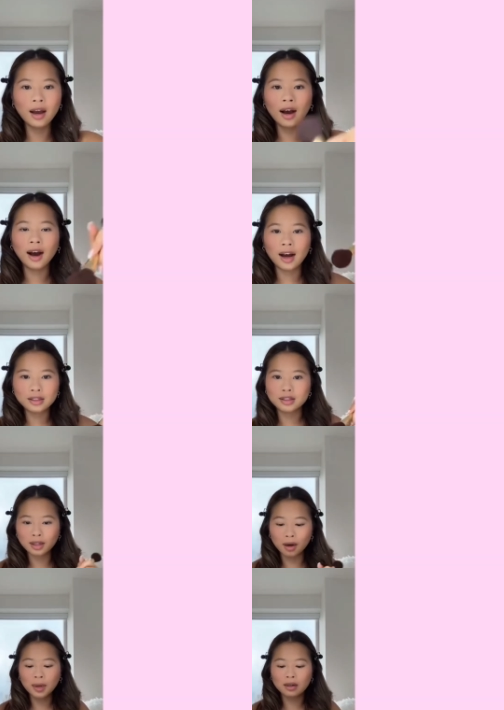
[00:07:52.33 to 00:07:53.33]
I just know
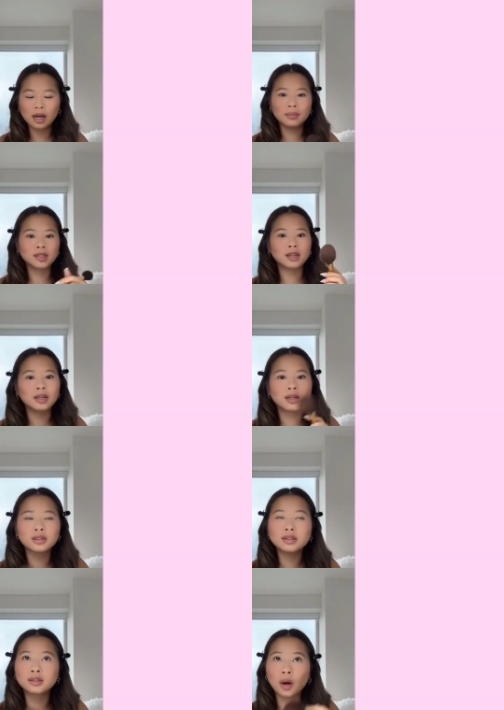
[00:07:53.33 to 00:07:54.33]
my cramps are gonna hurt
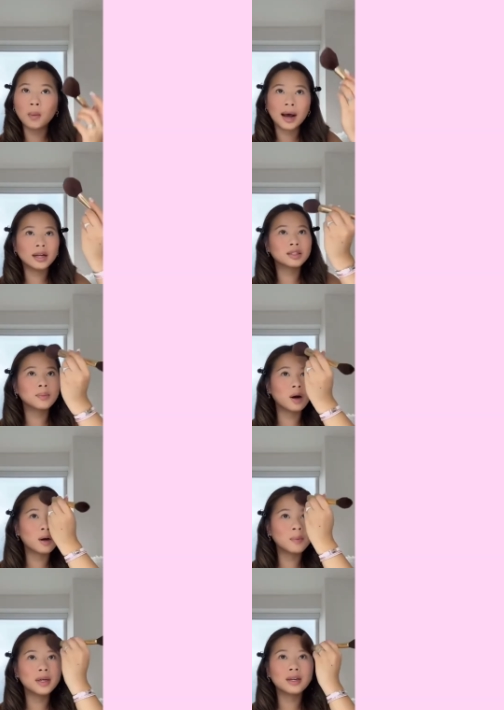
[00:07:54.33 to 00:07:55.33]
so bad tomorrow
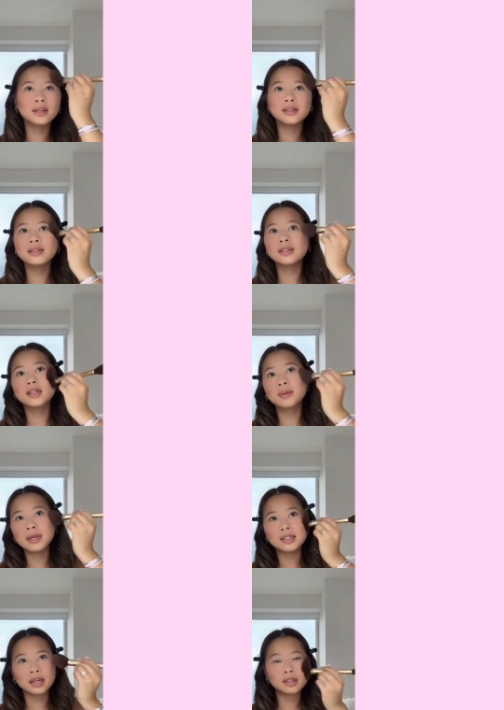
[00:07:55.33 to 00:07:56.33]
because it's gonna be
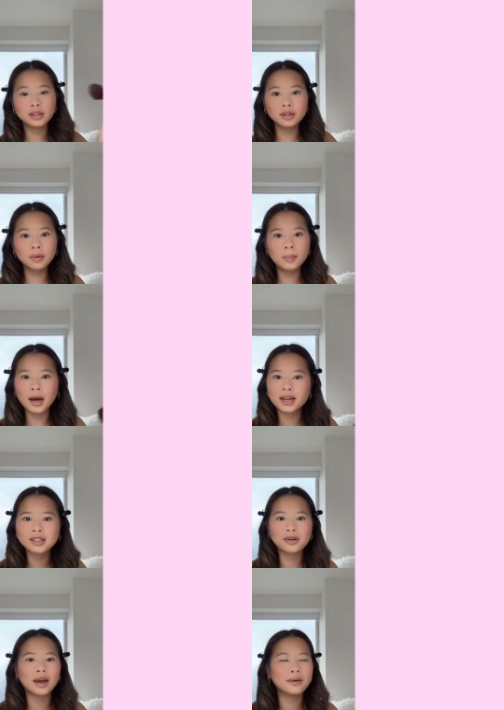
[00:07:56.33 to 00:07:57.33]
day 2, but it's
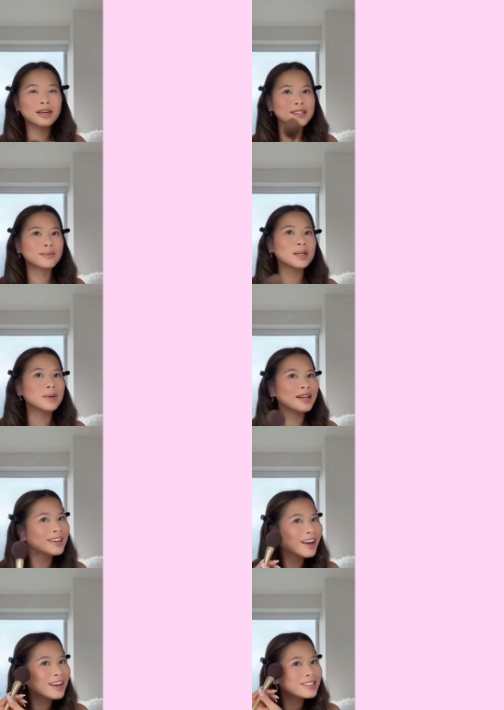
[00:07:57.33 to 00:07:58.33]
okay because I'm gonna be
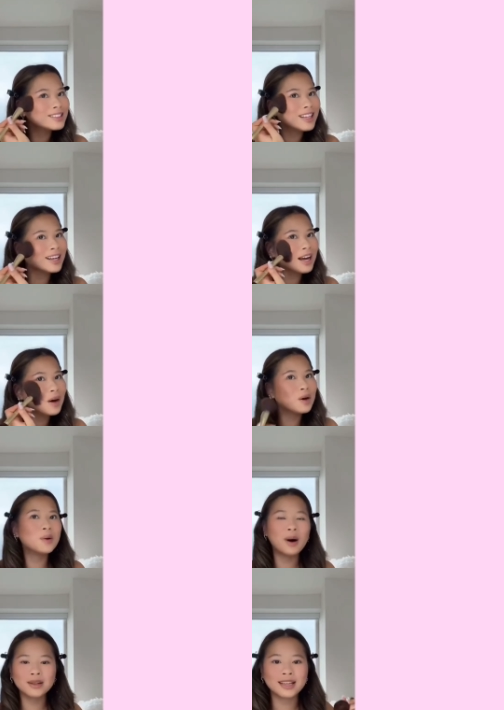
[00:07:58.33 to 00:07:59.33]
staying at home
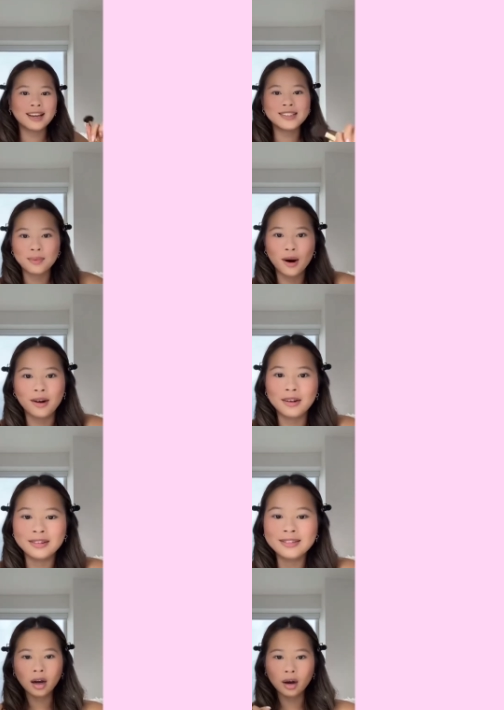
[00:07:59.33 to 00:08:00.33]
all day tomorrow.
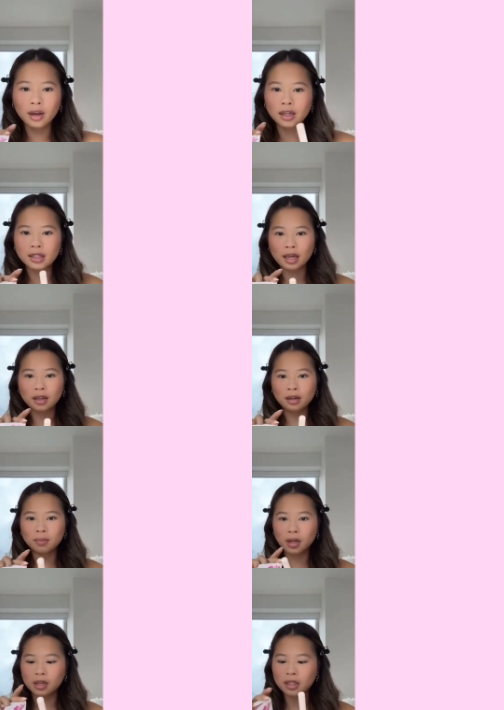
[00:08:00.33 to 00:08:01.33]
Okay, second layer
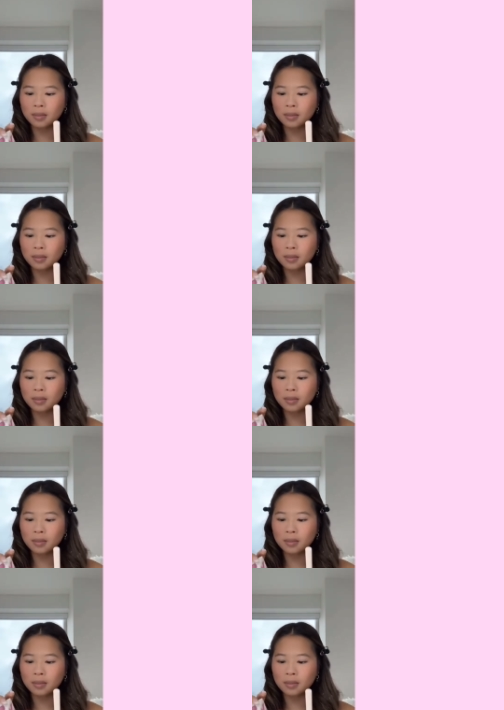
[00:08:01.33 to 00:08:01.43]
blush, I'm gonna